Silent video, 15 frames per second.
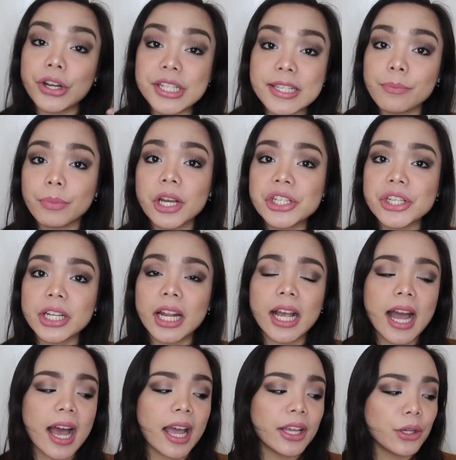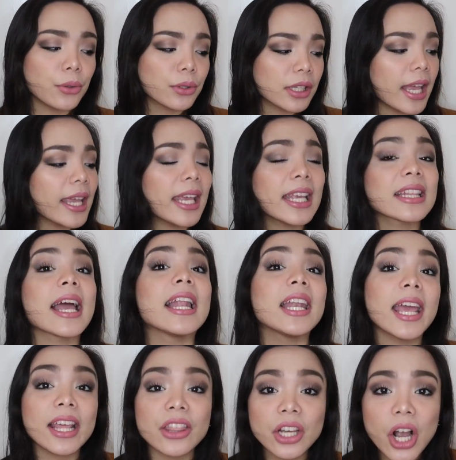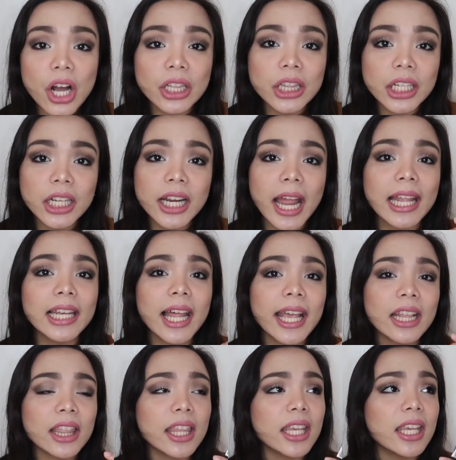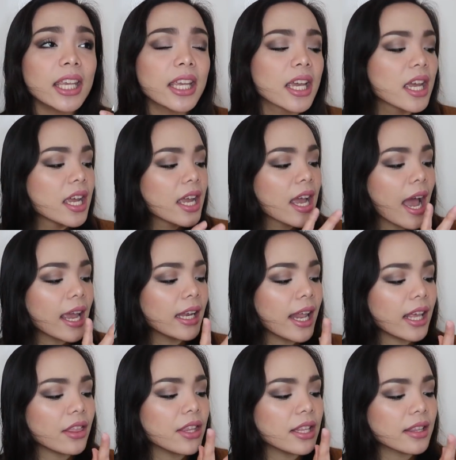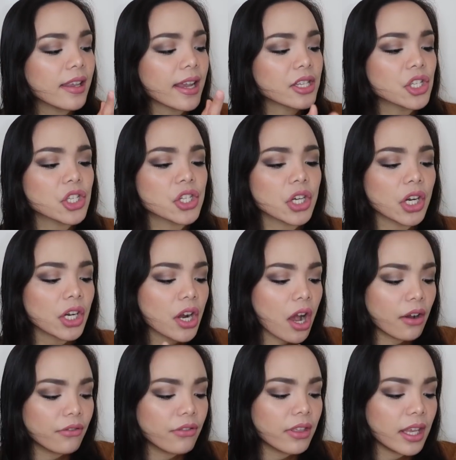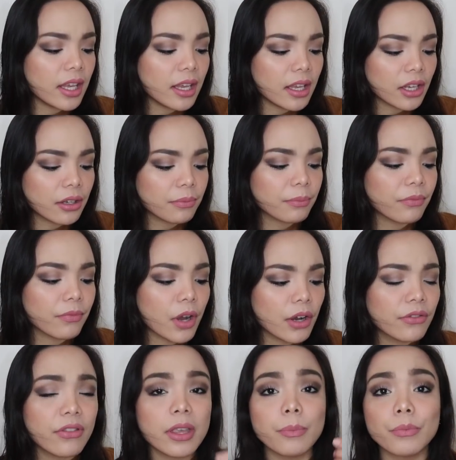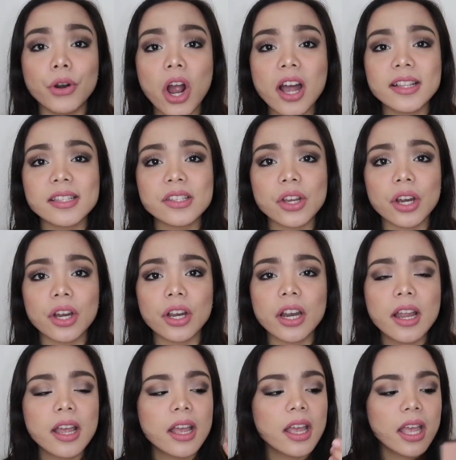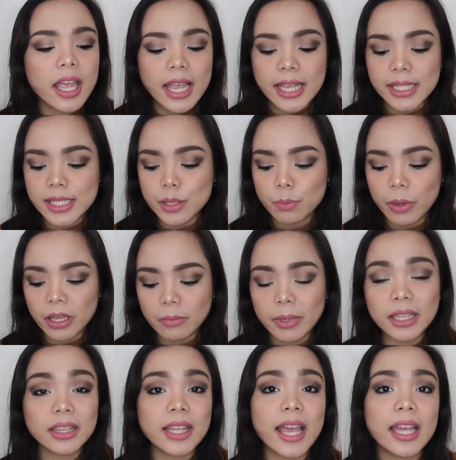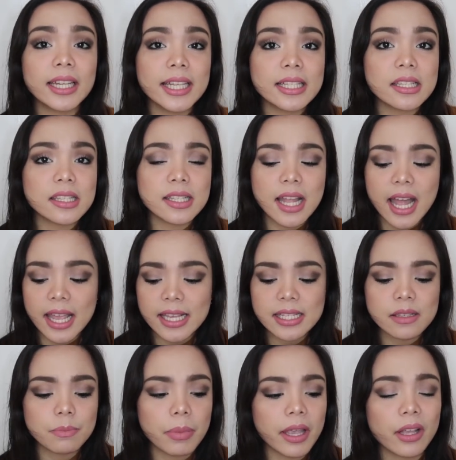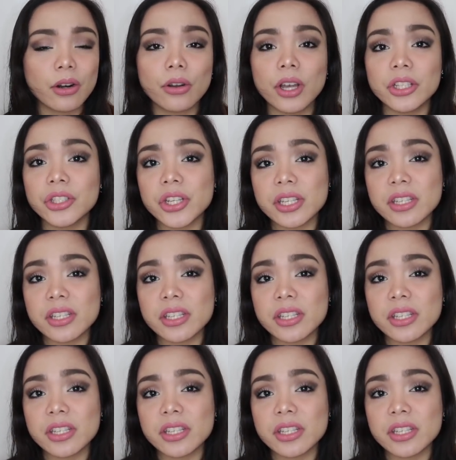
first impression lang ha, I don't like it. I like the color, I like the texture of the bronzer. It's pigmented, it's nice, pero